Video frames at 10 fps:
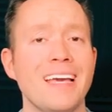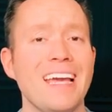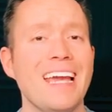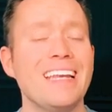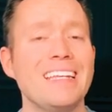
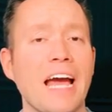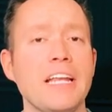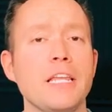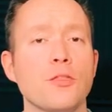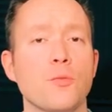in
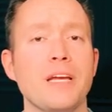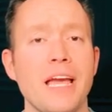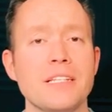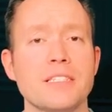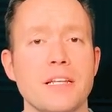ninety-three
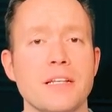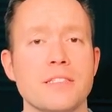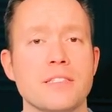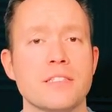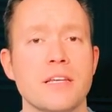
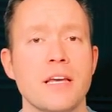incidents,